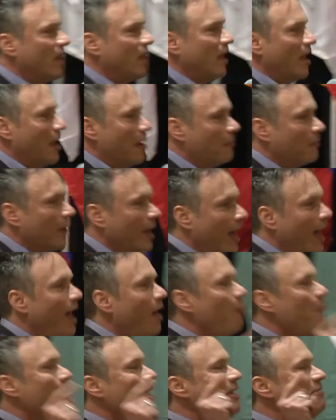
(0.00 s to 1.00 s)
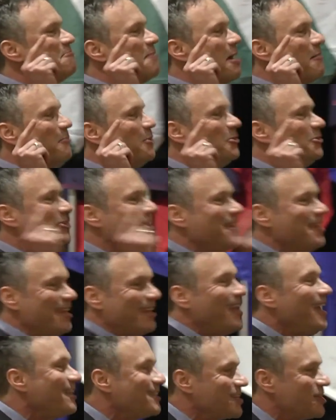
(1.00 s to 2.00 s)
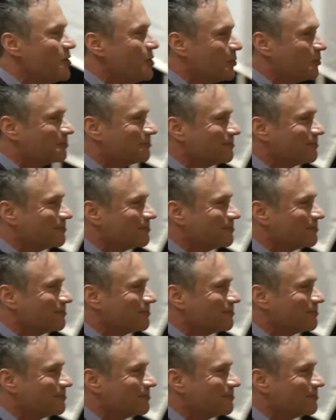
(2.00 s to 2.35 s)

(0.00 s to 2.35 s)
them, how many members did they get you?